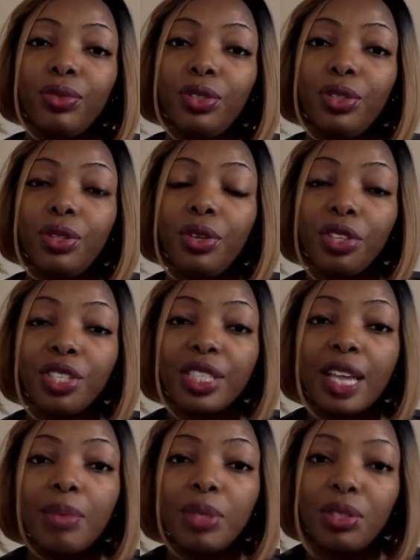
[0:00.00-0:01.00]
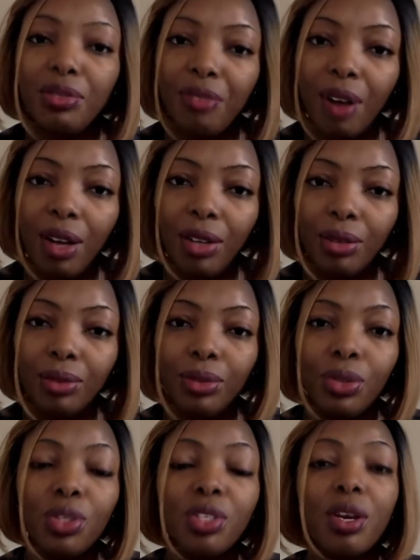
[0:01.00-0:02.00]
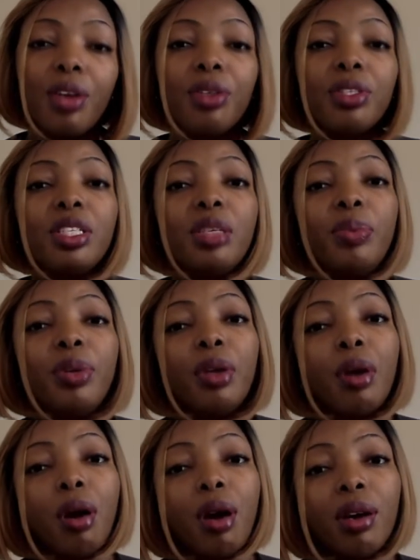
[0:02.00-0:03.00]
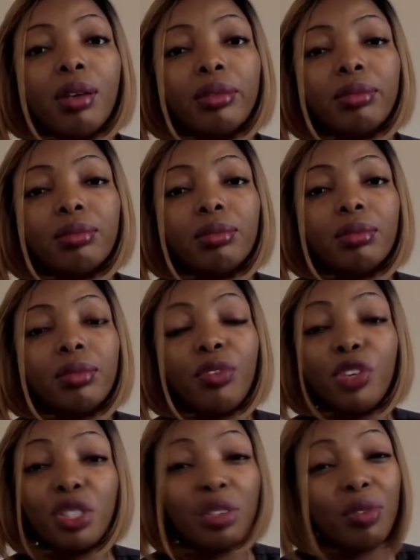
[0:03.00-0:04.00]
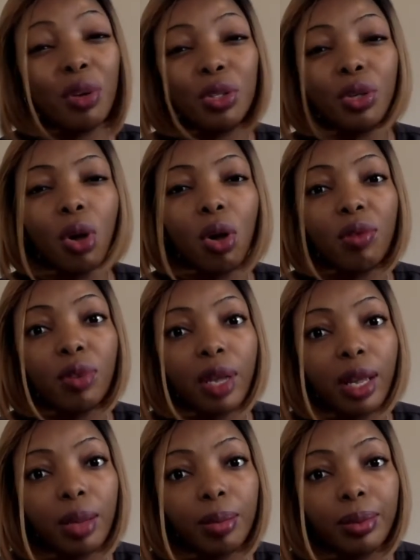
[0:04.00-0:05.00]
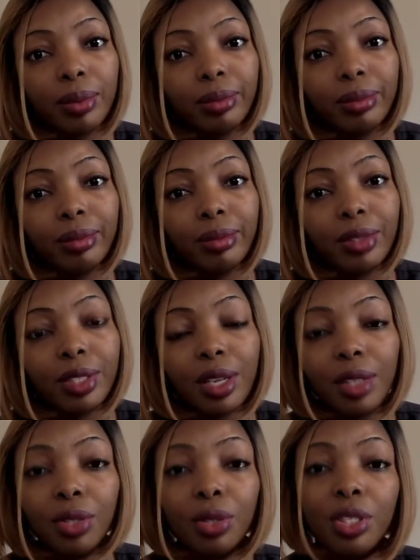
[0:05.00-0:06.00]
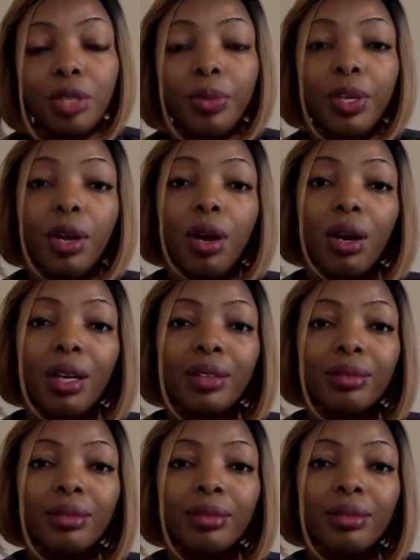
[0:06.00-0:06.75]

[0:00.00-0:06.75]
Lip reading: there are steps to follow. You start your CPR. First of all, you call for help. Start your CPR,